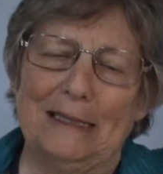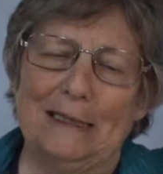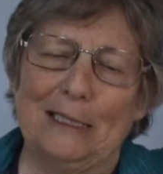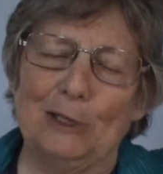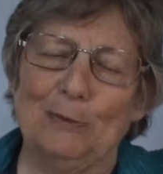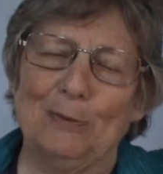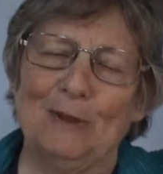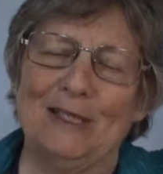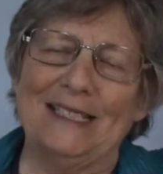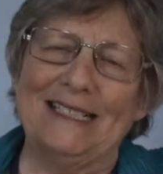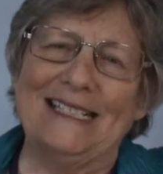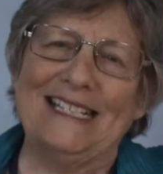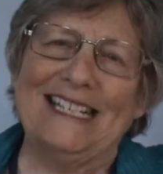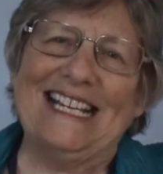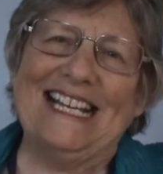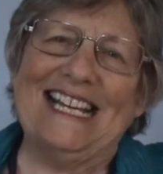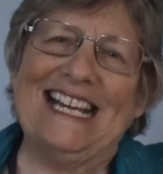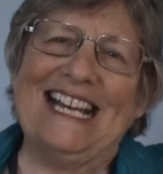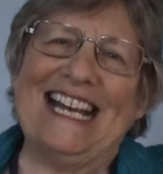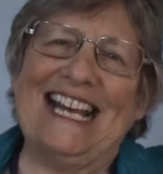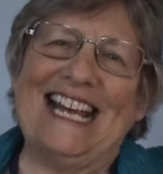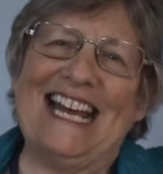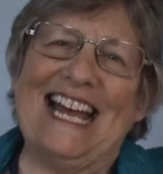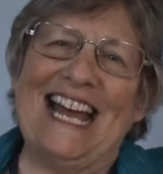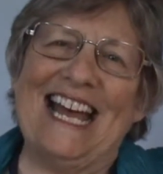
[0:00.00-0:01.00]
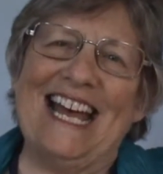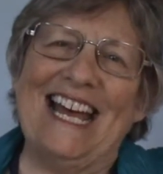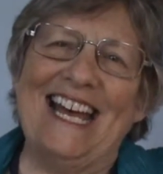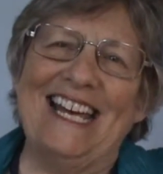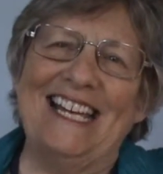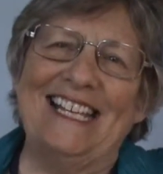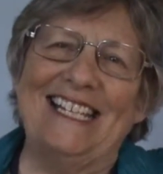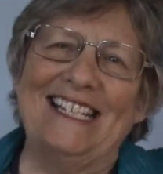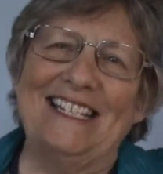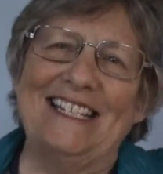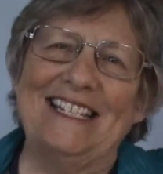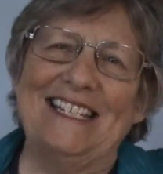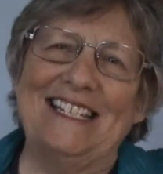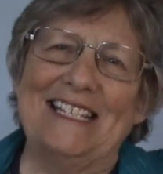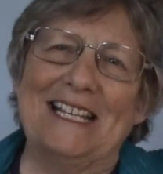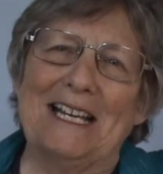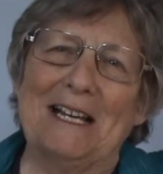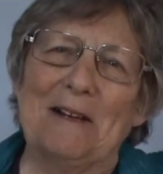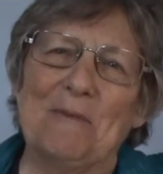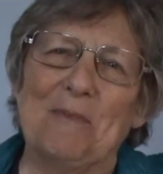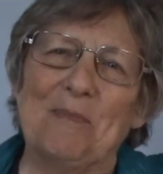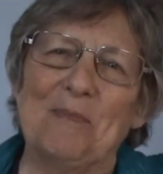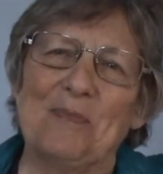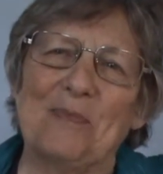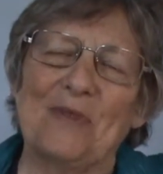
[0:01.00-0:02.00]
husband. And
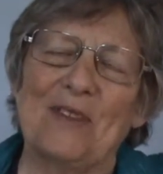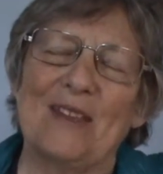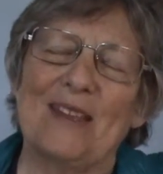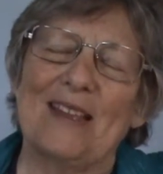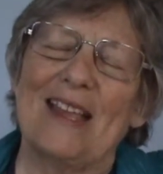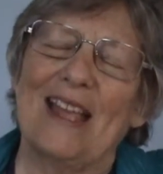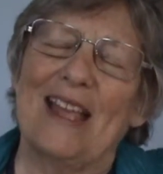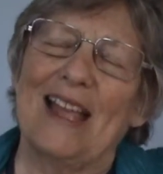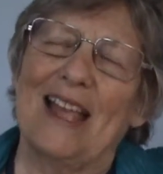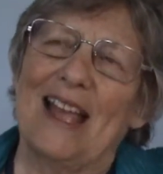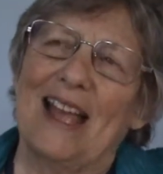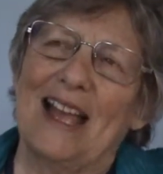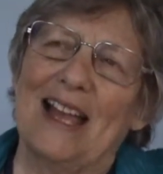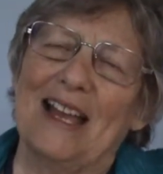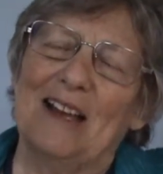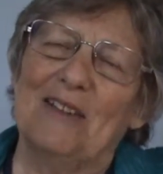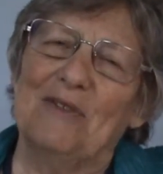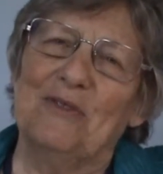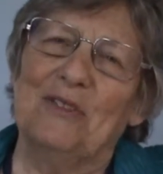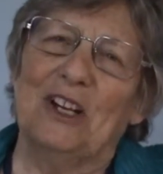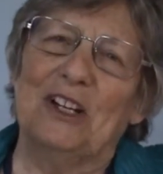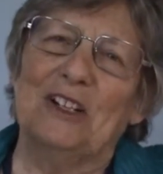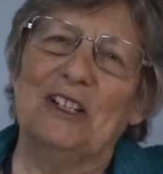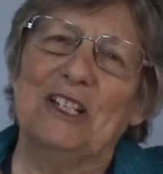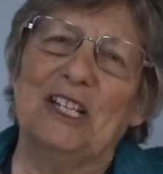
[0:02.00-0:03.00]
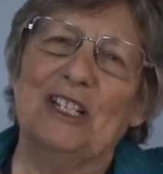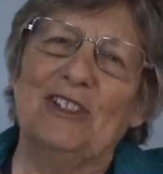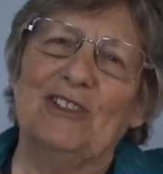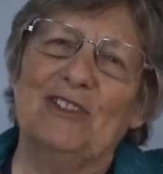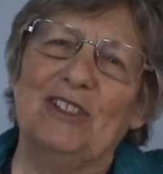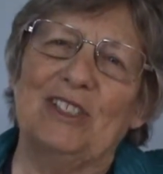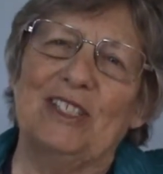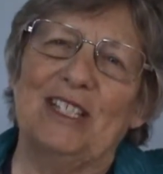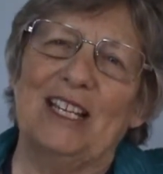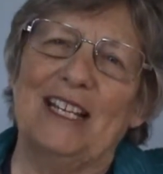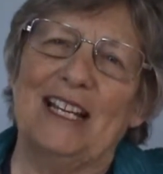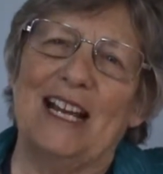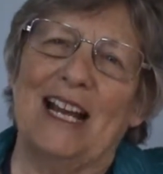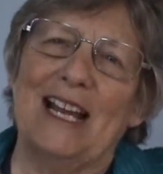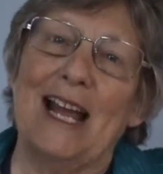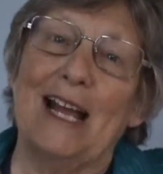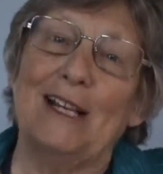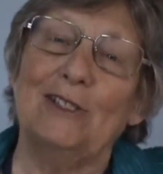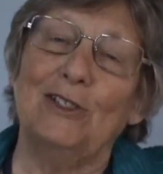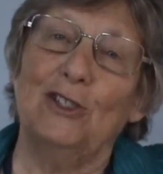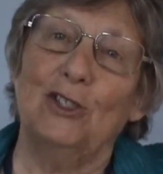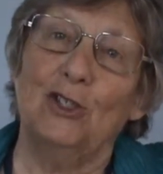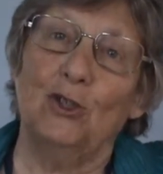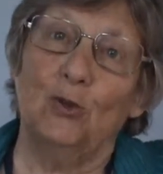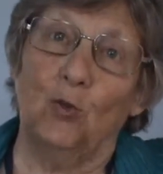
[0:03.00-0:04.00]
very interesting, I
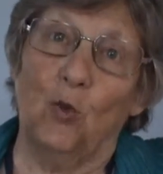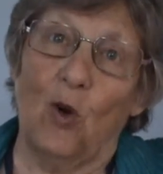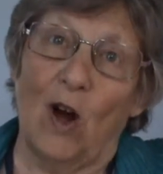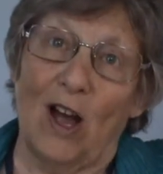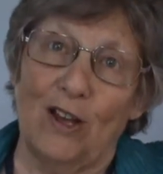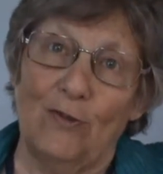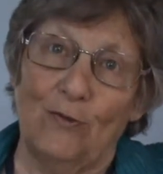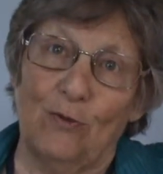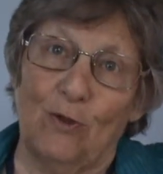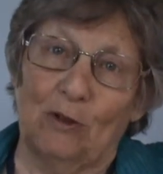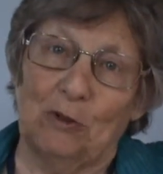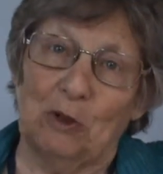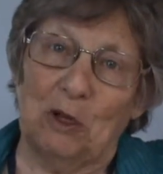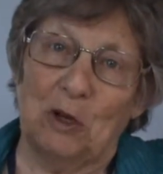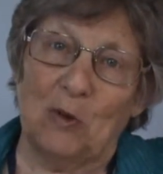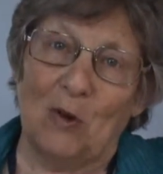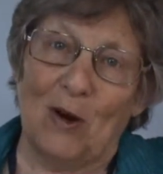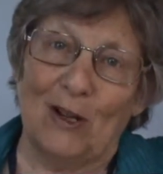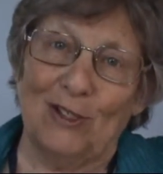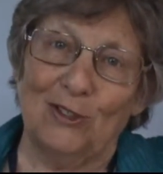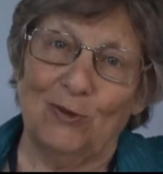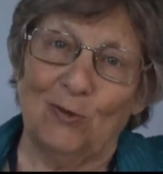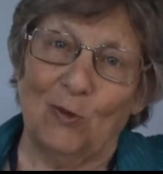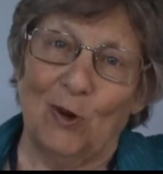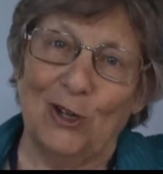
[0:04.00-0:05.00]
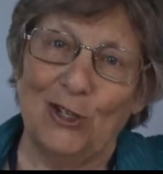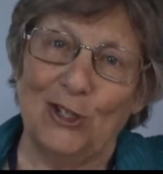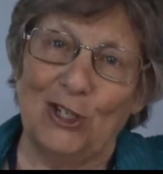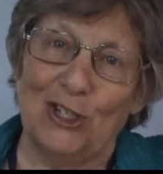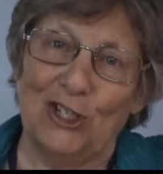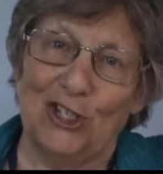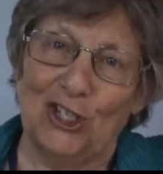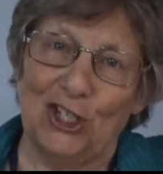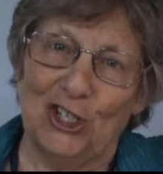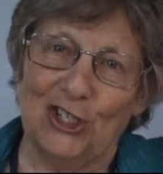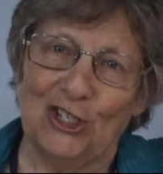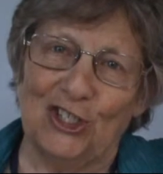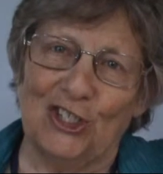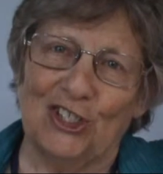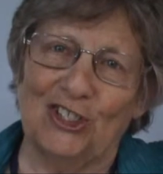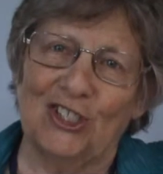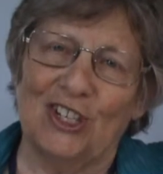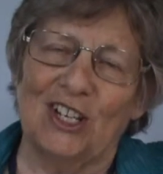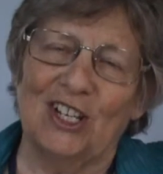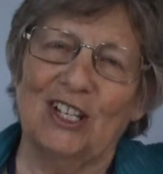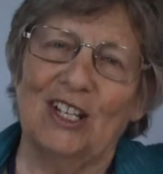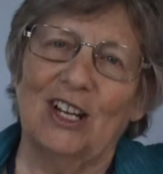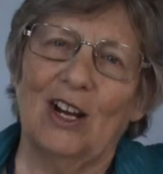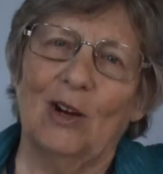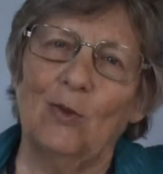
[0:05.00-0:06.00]
asked his wife while we were washing dishes,
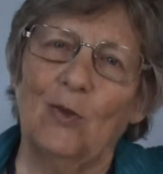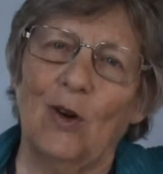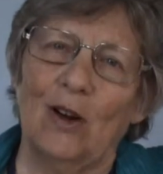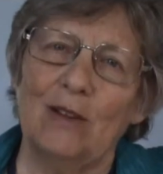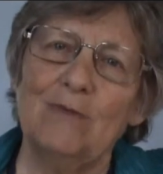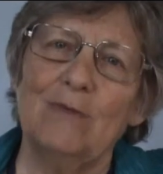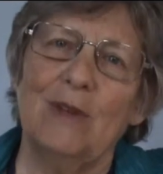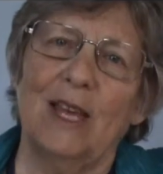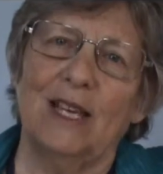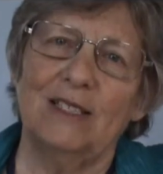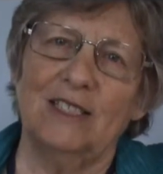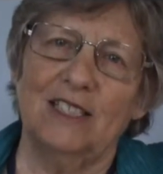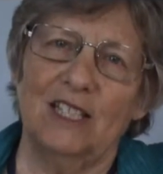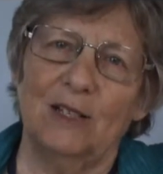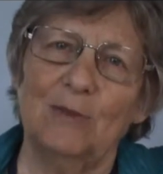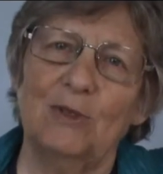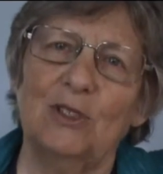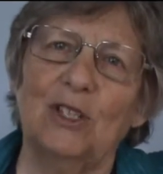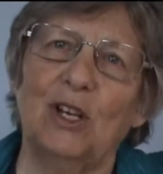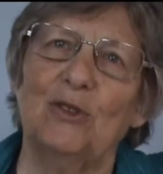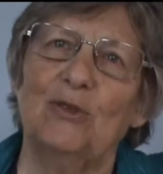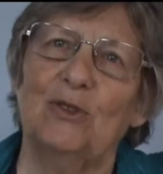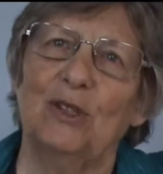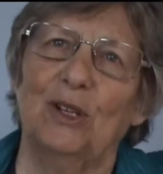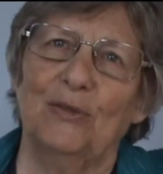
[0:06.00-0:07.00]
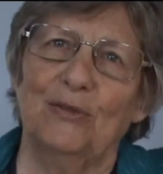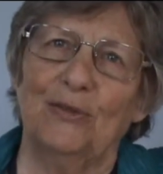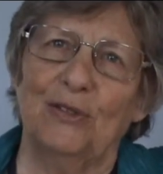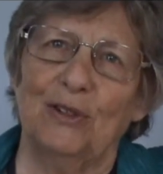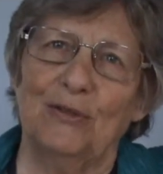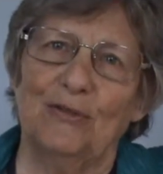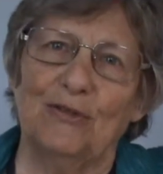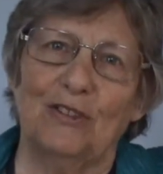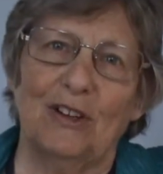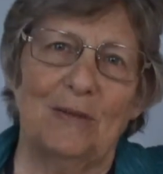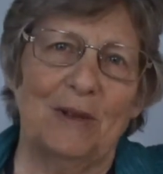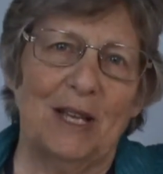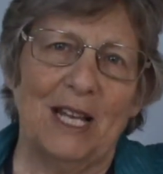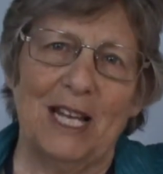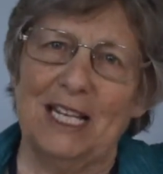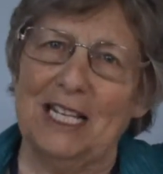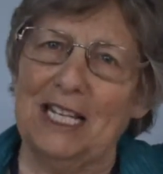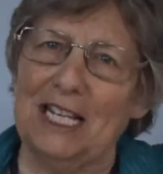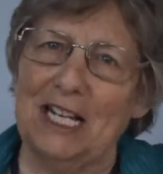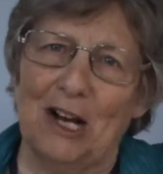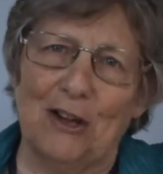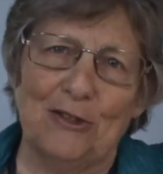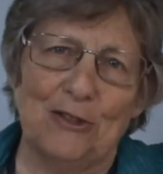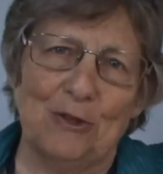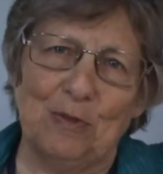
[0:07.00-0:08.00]
what makes him so different from
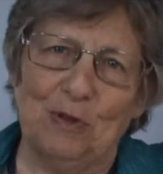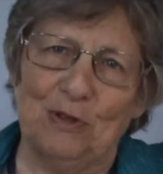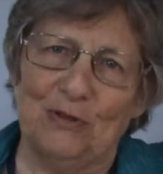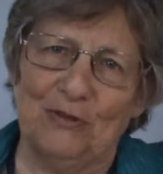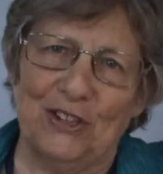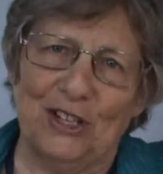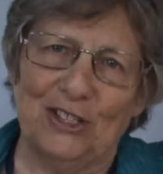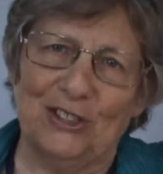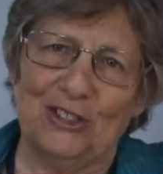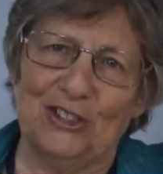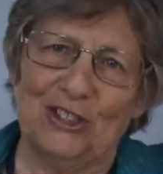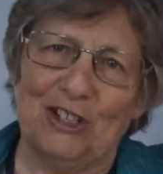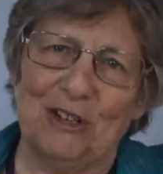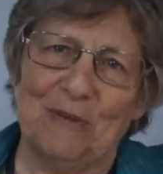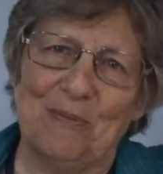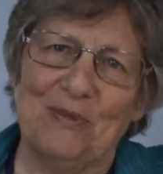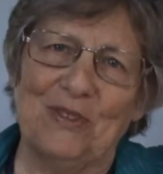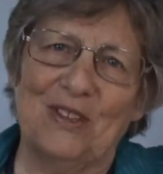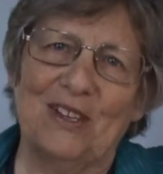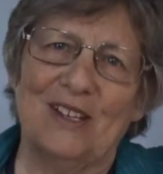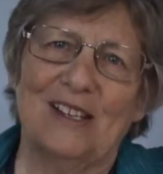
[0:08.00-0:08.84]
any other professor?